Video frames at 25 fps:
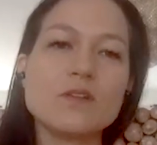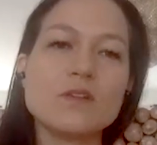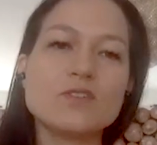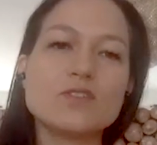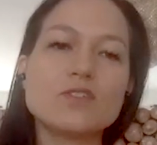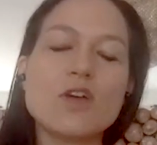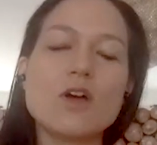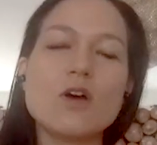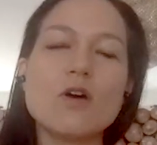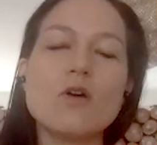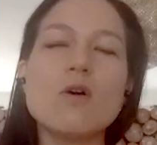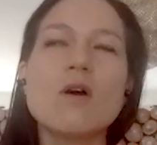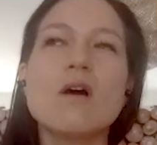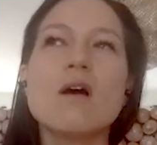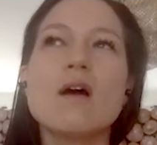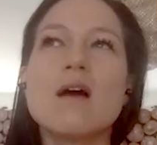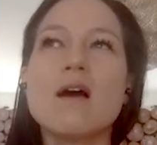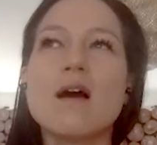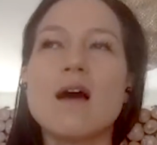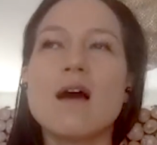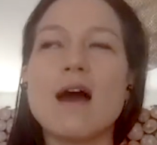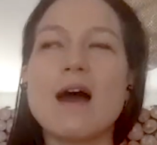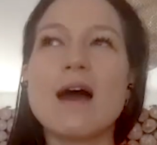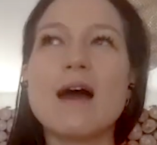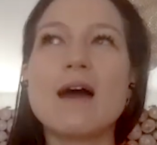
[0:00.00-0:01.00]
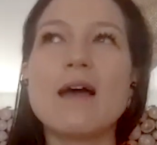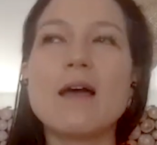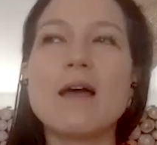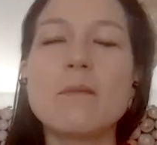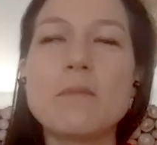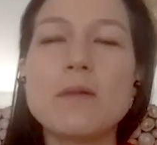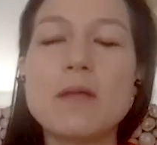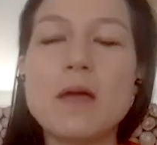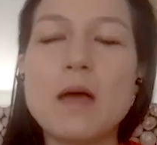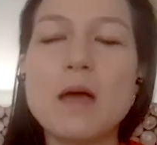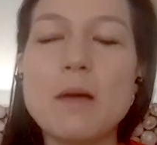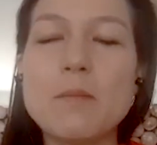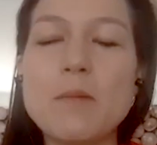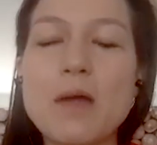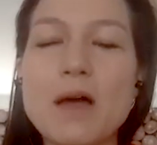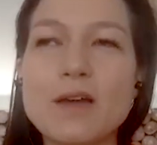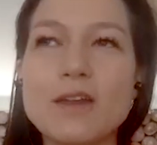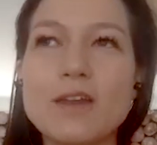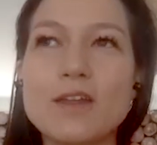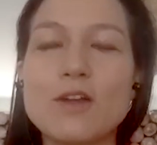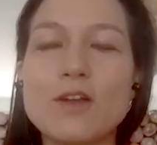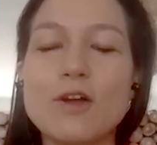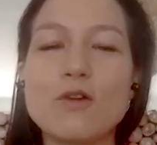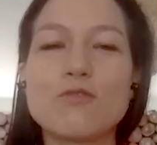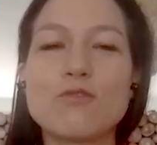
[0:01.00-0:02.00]
So I'm not
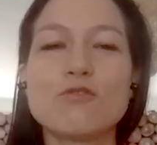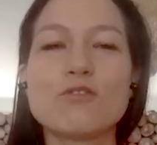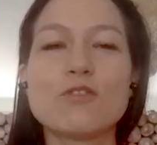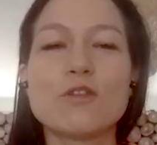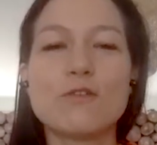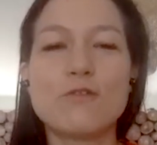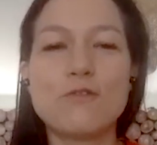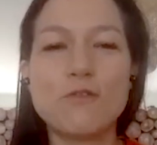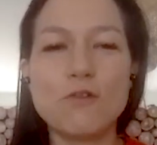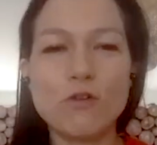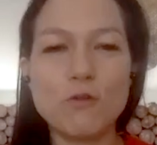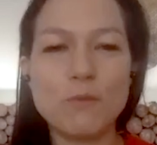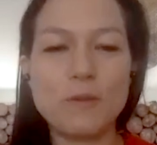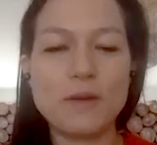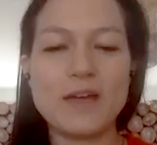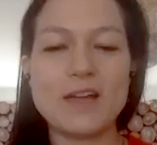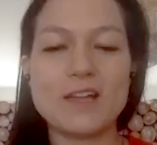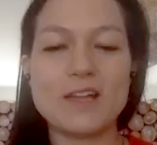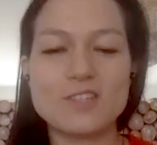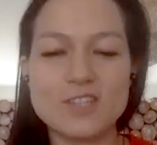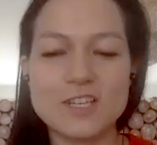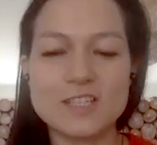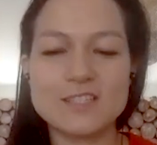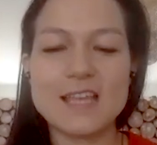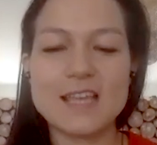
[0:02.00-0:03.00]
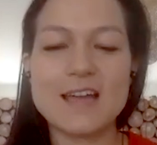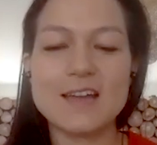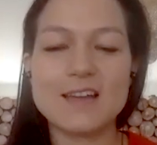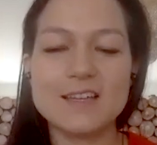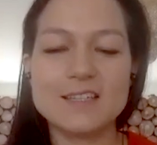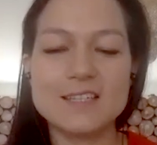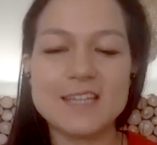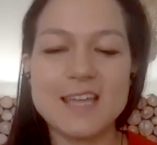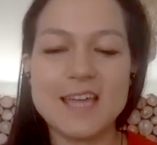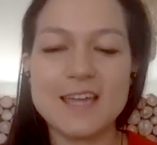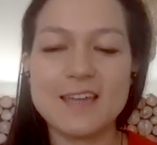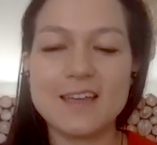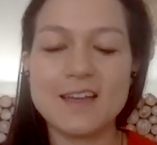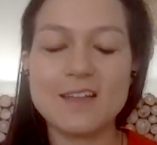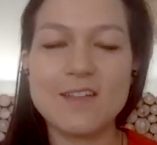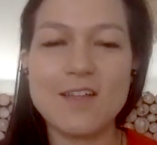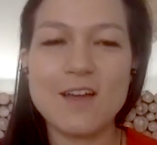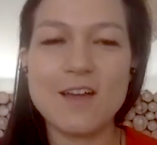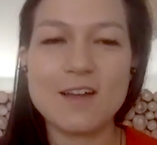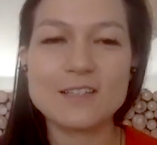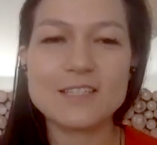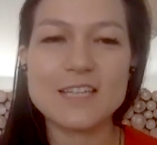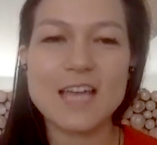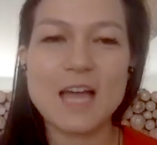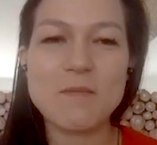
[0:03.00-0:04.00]
going to go through the full pitch, because that could take a
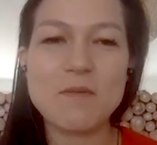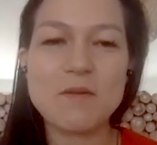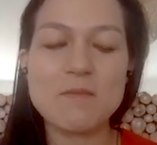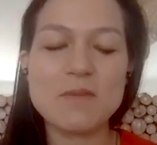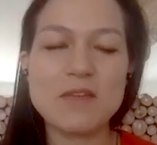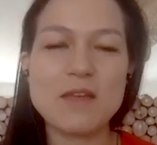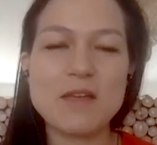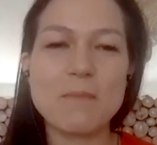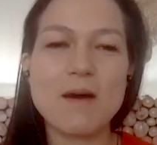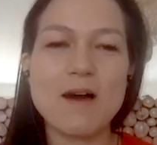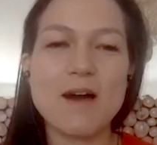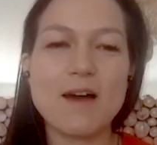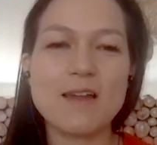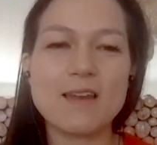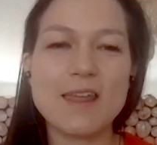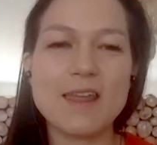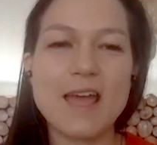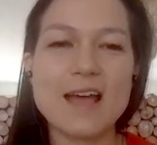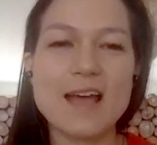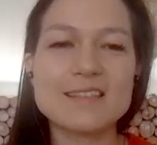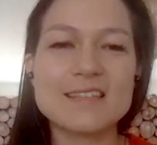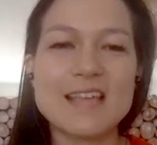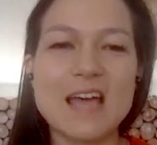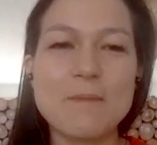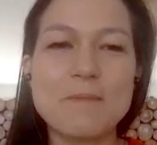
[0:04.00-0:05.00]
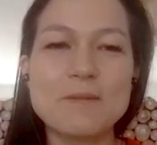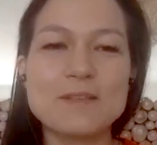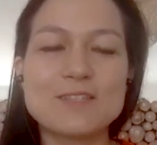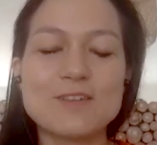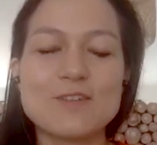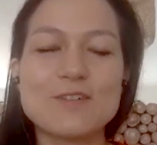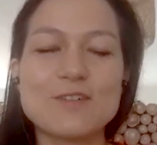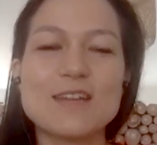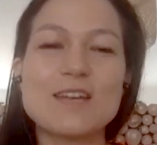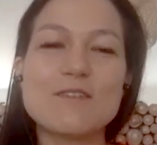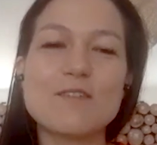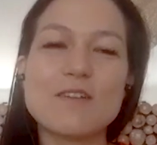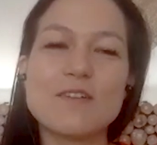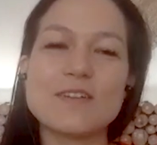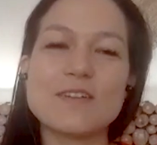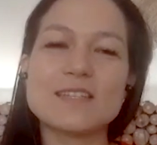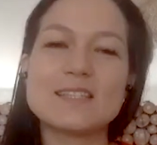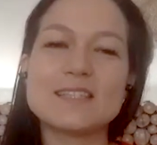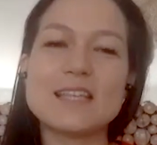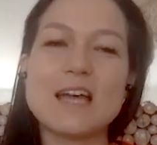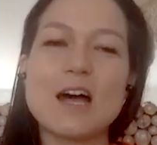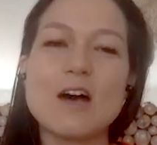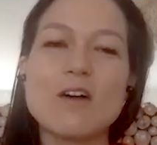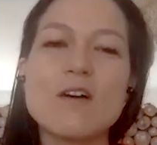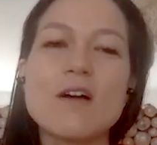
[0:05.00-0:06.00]
long time and be a podcast episode in and of
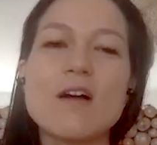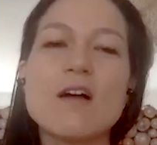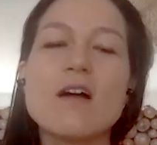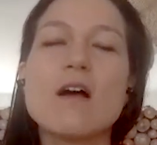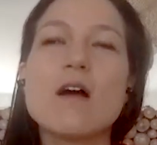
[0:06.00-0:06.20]
itself.